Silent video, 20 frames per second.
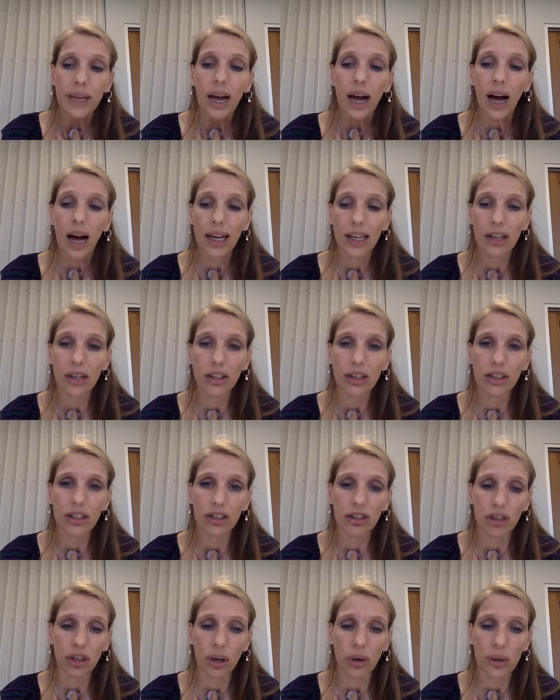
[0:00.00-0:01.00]
I looked at
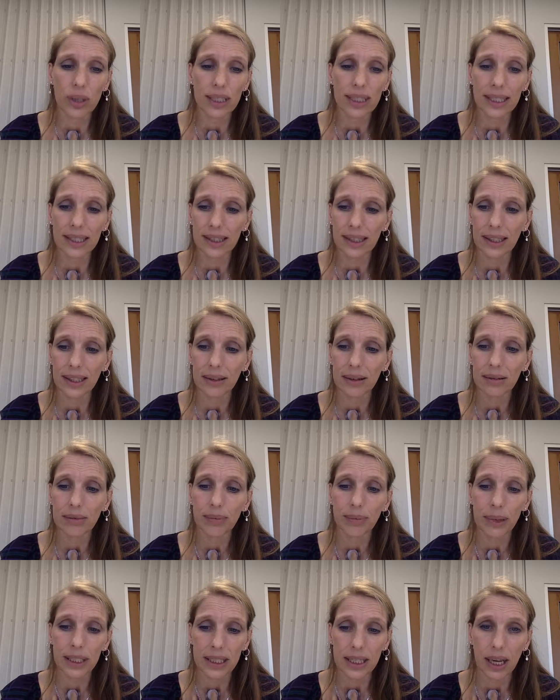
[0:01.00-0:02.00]
Joe sitting
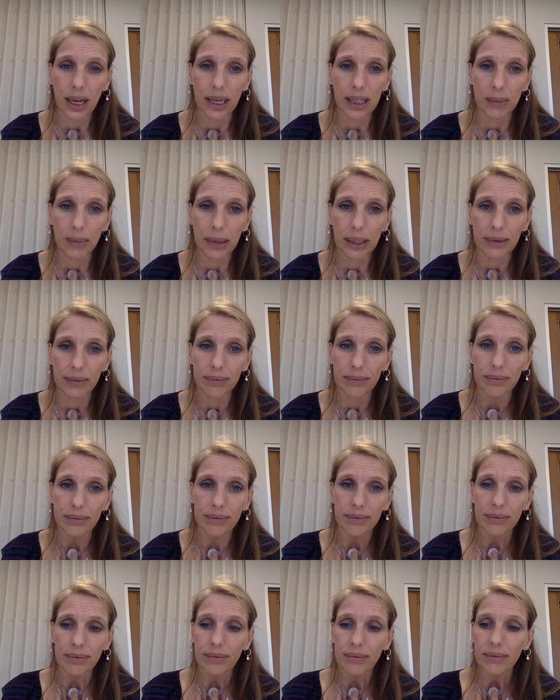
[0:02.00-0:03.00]
beside me.
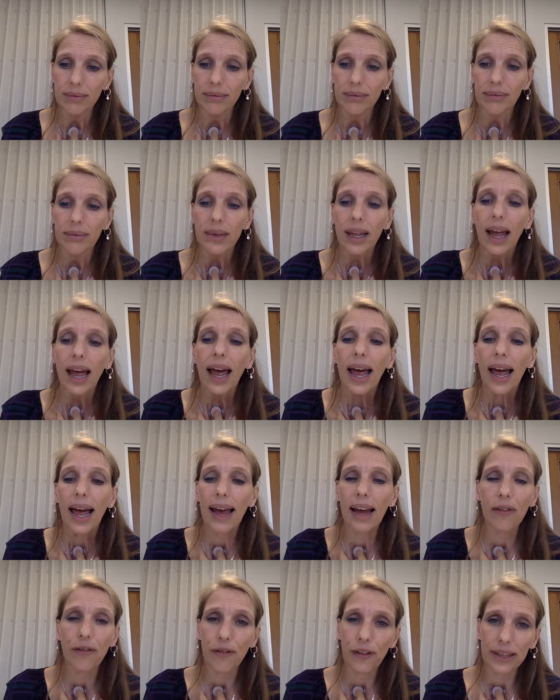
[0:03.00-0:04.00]

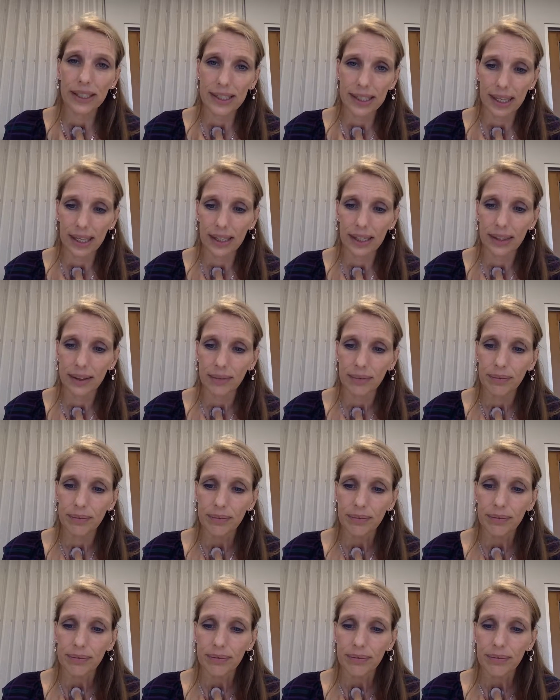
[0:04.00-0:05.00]
Every day,
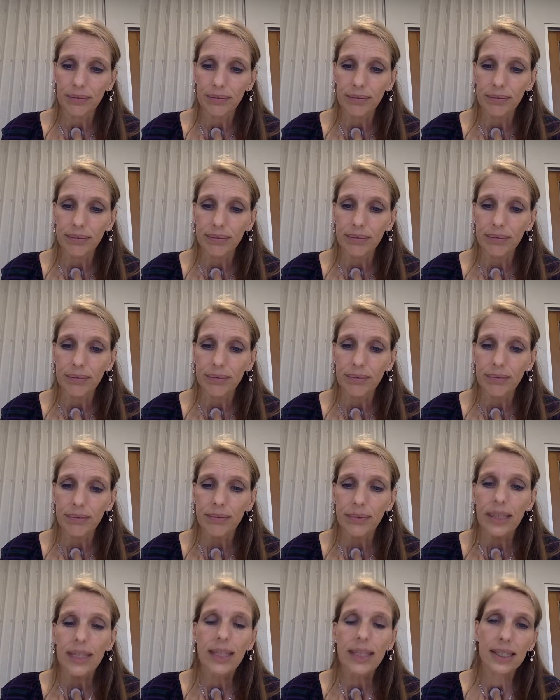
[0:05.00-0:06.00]

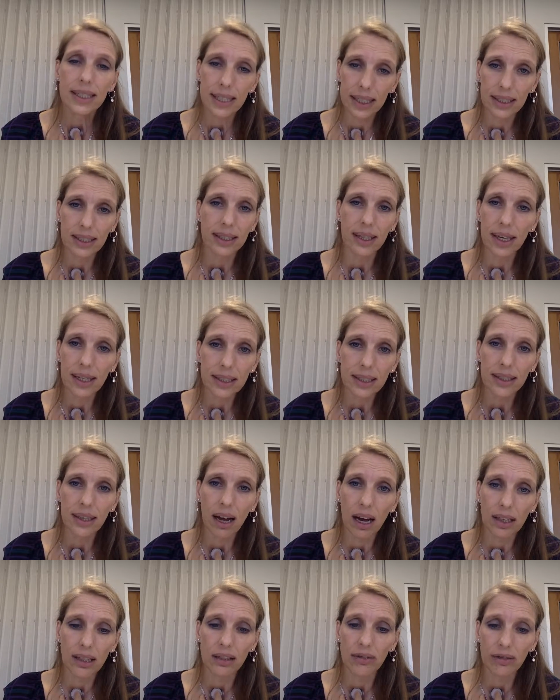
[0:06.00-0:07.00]
since I'd
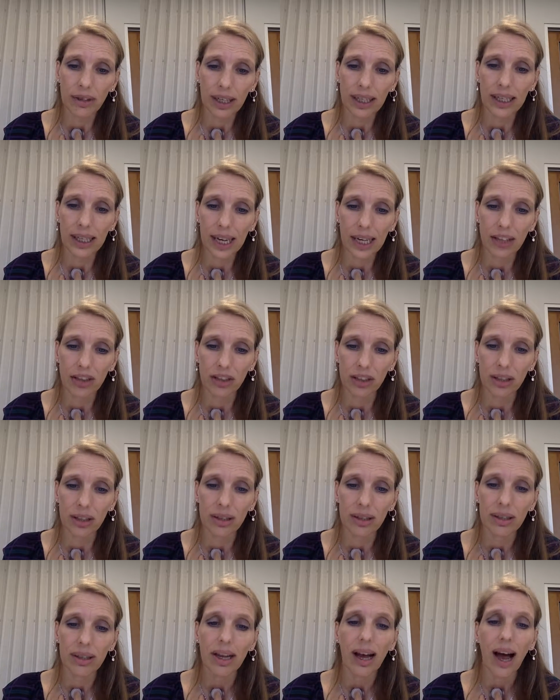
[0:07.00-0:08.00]
started radiation,
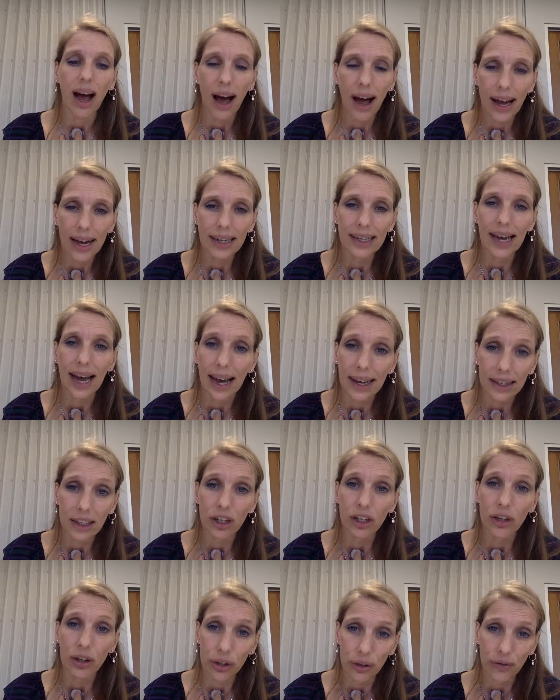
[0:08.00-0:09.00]
I had had
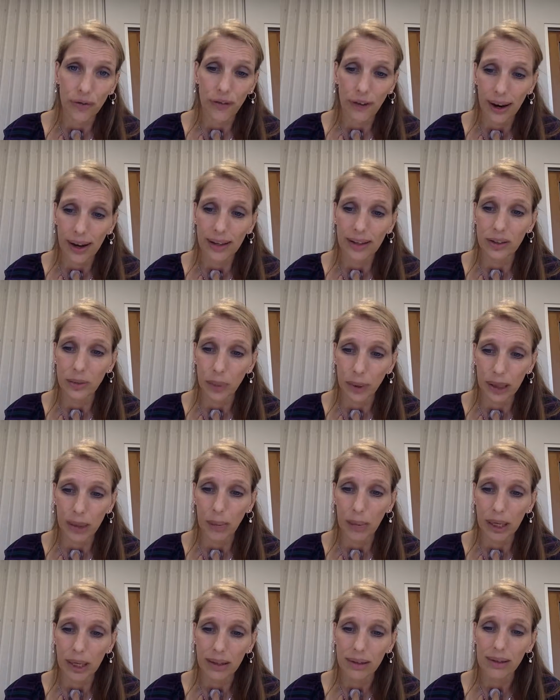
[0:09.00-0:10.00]
a good friend with
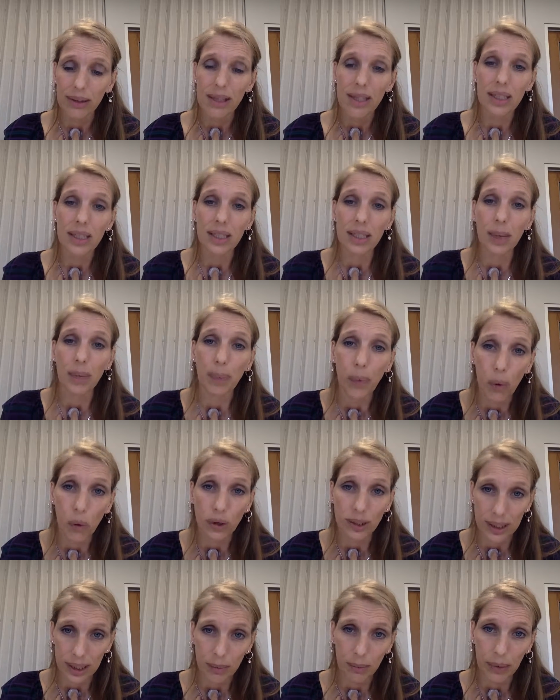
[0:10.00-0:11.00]
me,
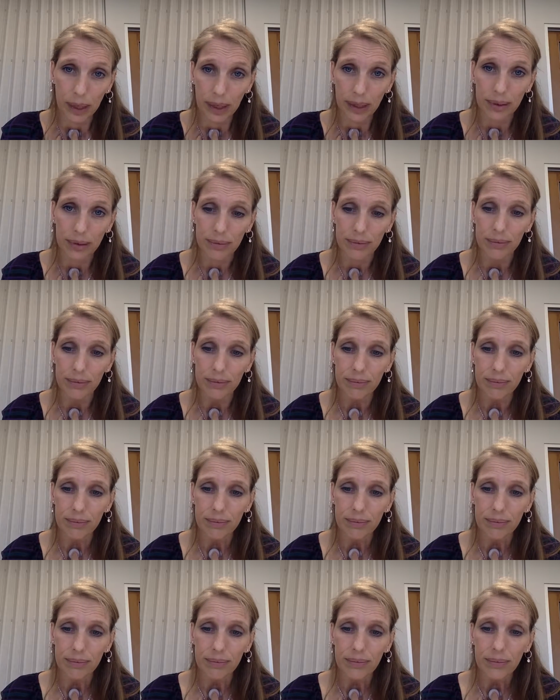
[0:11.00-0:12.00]
supporting me.
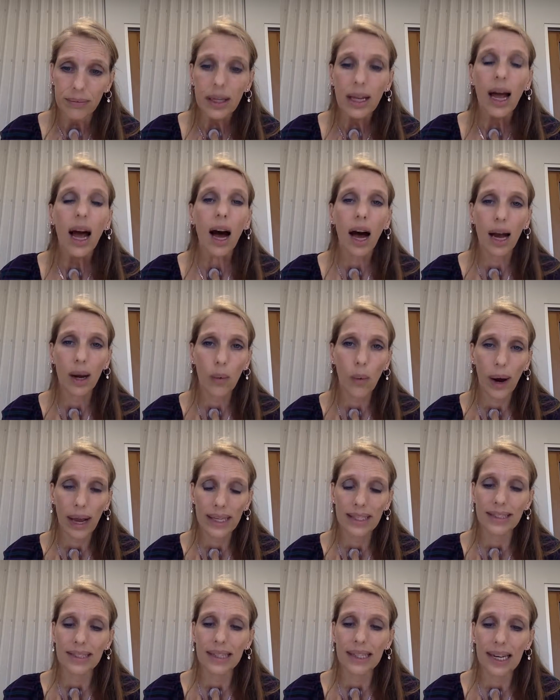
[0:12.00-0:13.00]
I
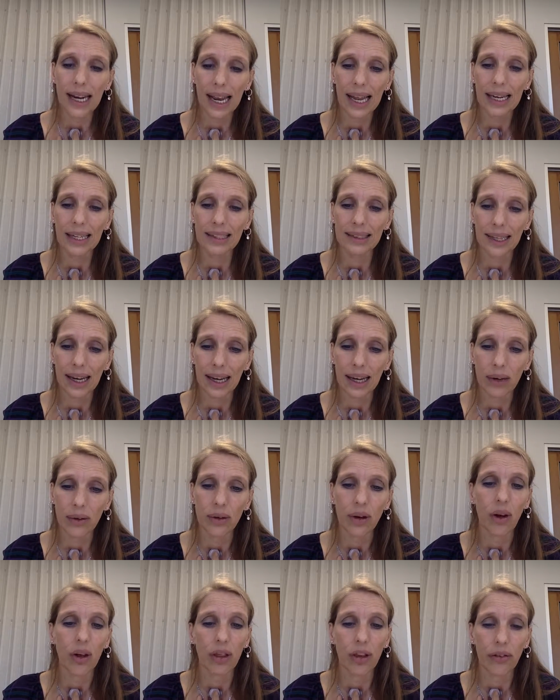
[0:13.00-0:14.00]
went and lay down
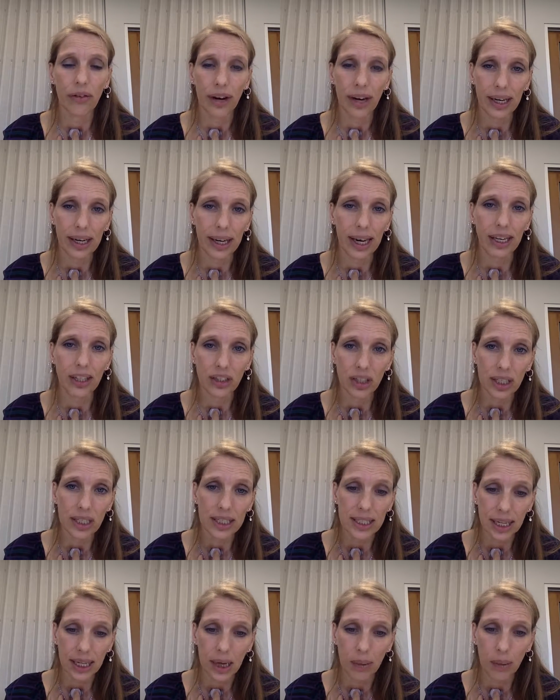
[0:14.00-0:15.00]
on the radiation
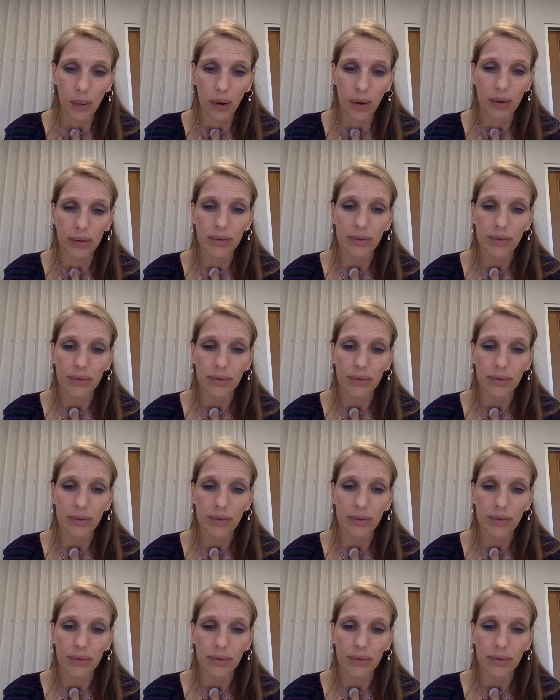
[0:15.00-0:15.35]
table,